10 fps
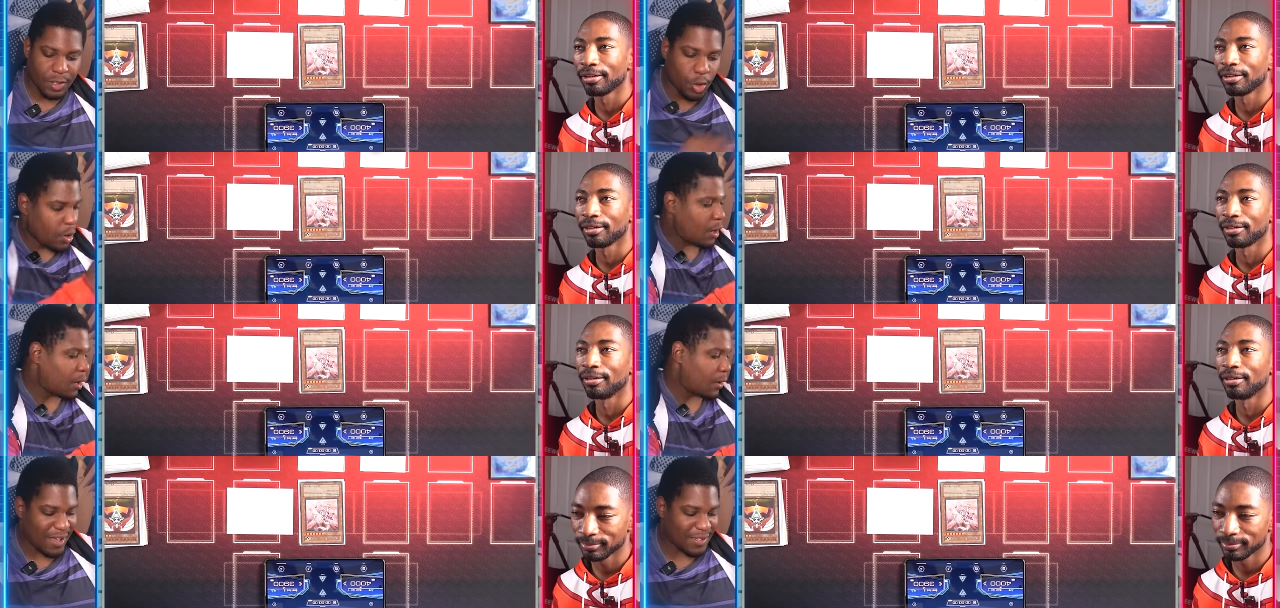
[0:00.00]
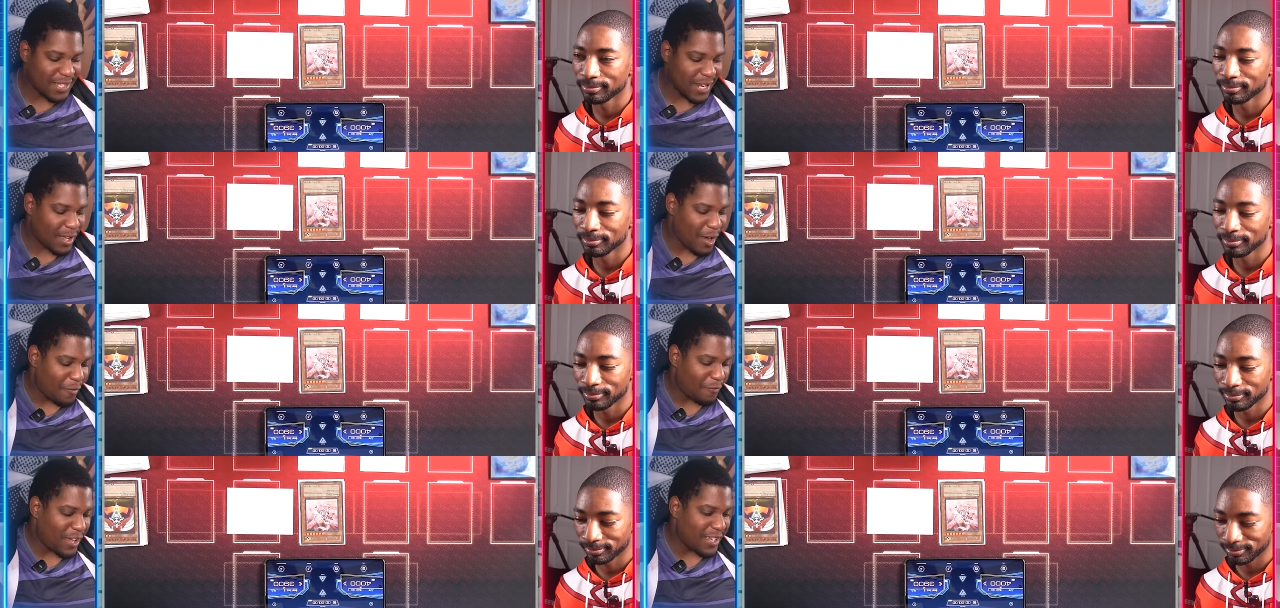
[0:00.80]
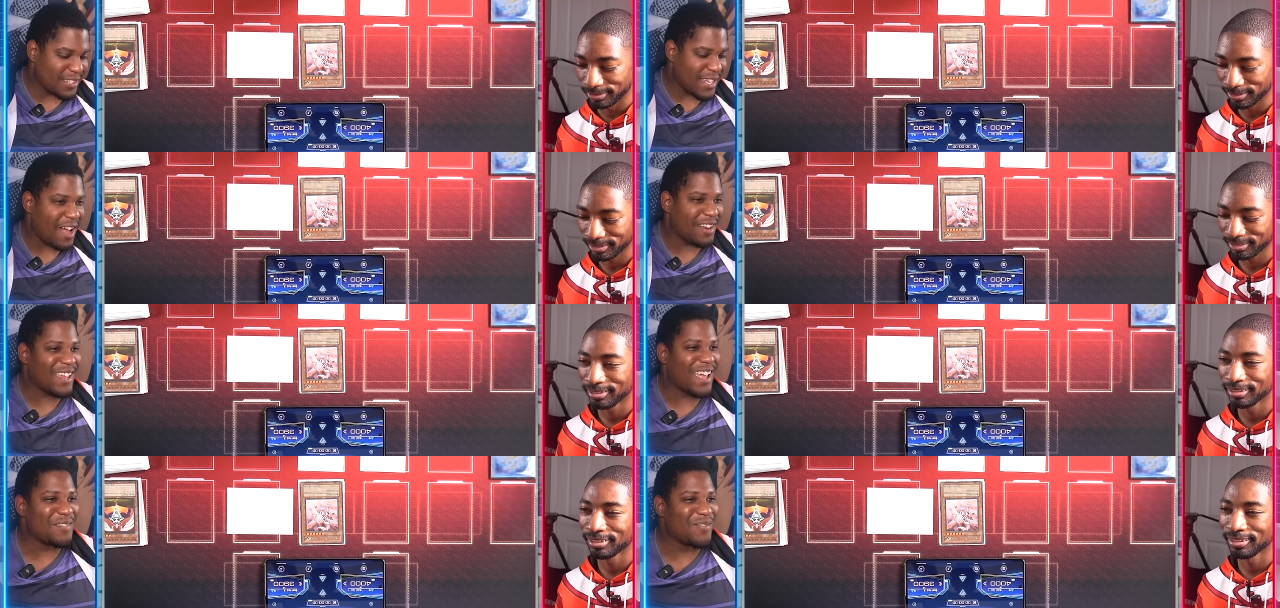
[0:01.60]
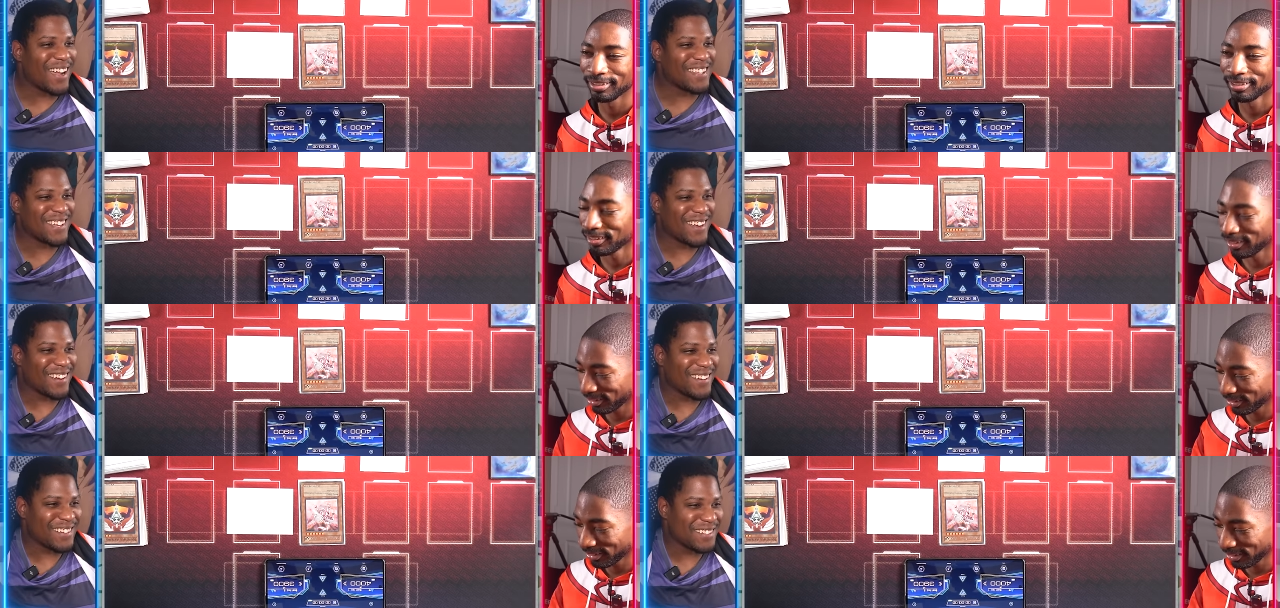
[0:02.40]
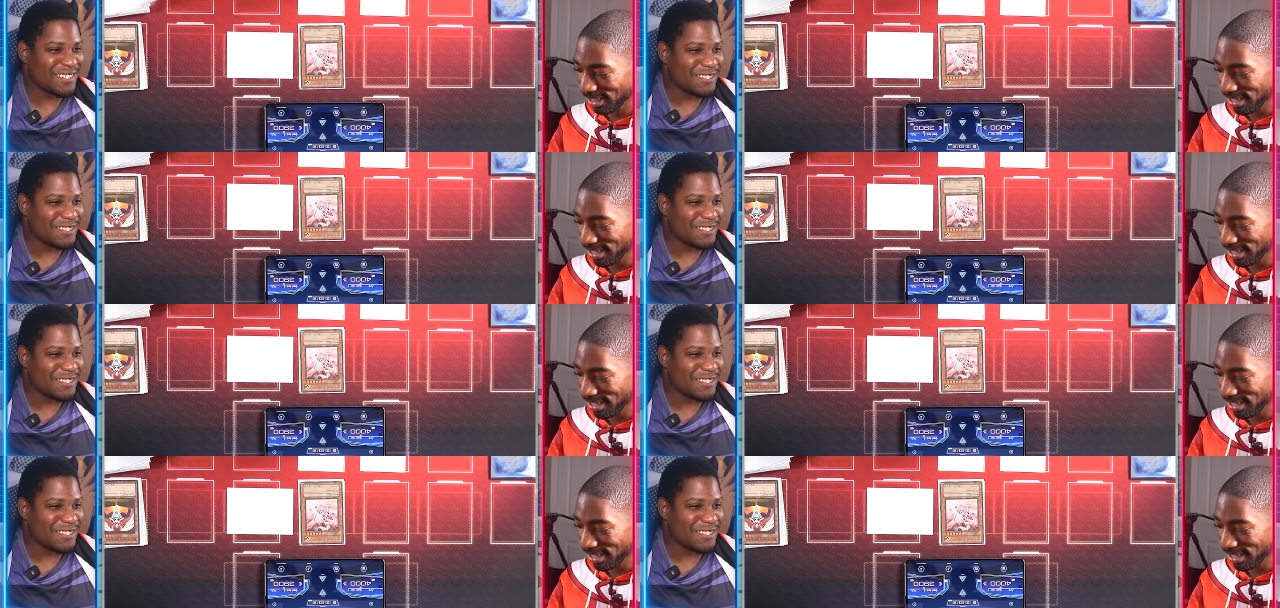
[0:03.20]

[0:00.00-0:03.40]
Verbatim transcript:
Speaker 1: Draw! I'll set a card face down and end my turn.